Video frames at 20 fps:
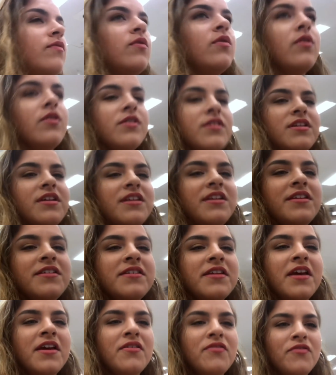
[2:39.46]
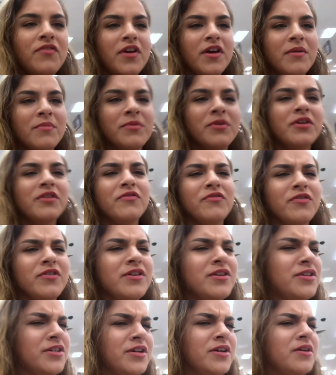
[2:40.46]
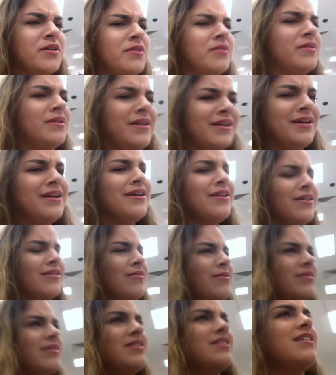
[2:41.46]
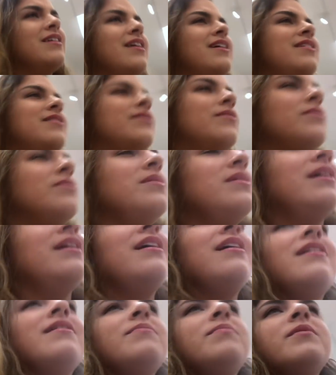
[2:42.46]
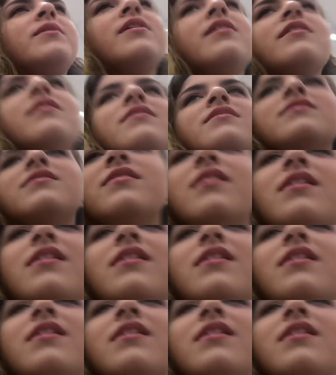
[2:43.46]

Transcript: of course it is a family free show in here, which I don't like because